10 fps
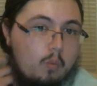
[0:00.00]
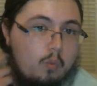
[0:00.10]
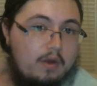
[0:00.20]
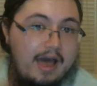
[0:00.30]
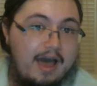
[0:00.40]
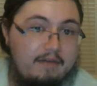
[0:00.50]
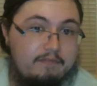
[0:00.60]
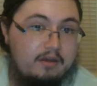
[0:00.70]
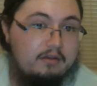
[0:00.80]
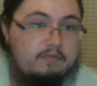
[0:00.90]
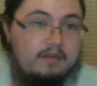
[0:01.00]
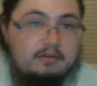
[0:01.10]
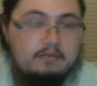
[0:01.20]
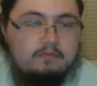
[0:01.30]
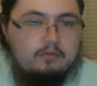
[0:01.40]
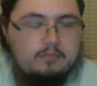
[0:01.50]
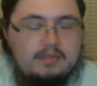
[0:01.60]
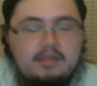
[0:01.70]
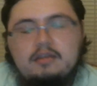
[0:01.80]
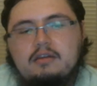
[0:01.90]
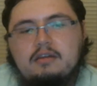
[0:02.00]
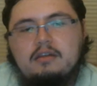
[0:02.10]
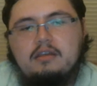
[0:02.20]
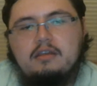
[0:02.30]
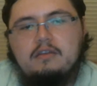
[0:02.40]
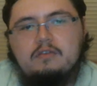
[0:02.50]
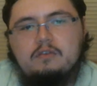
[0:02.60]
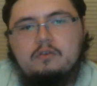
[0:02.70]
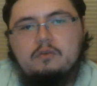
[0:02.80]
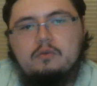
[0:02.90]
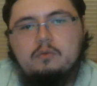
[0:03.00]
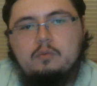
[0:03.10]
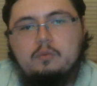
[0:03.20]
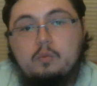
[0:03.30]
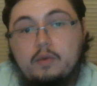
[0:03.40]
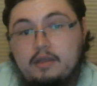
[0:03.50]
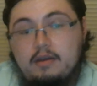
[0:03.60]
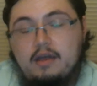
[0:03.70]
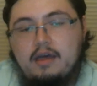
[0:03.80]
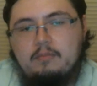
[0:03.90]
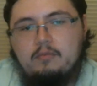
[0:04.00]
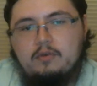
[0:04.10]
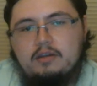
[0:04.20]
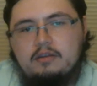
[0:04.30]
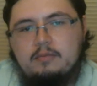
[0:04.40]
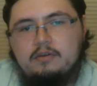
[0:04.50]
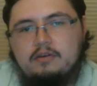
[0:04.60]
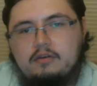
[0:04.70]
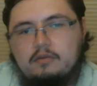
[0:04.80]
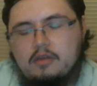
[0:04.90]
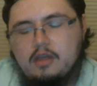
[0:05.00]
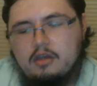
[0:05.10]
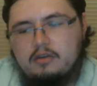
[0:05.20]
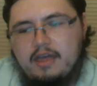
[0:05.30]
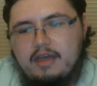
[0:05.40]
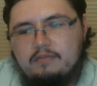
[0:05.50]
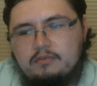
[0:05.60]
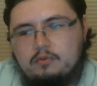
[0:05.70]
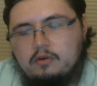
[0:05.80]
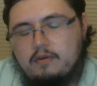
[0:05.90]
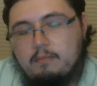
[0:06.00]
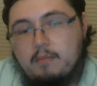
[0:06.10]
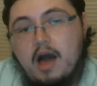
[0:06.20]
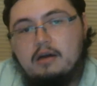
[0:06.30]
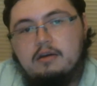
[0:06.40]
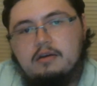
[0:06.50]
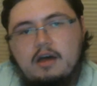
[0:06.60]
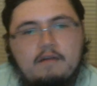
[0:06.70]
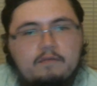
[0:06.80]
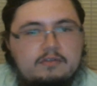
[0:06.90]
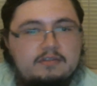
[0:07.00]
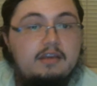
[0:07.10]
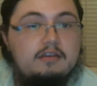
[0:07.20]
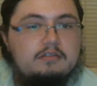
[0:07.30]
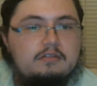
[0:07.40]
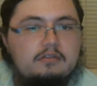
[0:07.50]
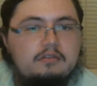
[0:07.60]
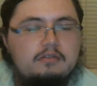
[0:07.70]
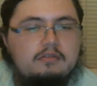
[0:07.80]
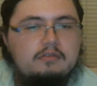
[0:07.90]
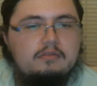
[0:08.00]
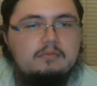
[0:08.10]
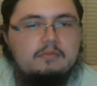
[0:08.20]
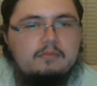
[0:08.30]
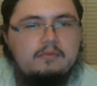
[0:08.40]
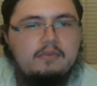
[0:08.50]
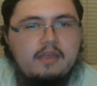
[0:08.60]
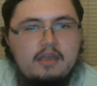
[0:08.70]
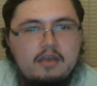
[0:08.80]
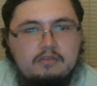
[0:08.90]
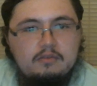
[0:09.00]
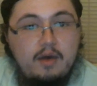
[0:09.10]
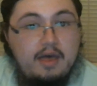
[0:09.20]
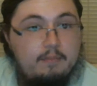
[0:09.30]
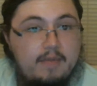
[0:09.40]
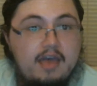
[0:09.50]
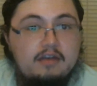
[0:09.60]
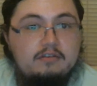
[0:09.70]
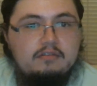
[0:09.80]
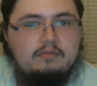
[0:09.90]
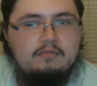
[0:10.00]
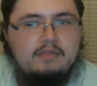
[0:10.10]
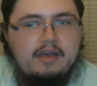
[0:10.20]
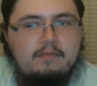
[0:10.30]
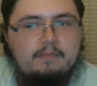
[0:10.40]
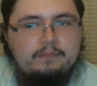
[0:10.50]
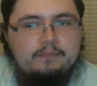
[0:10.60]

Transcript: what I found effective for me is to, when I'm reading the material, to have sort of a mock conversation. So I imagine that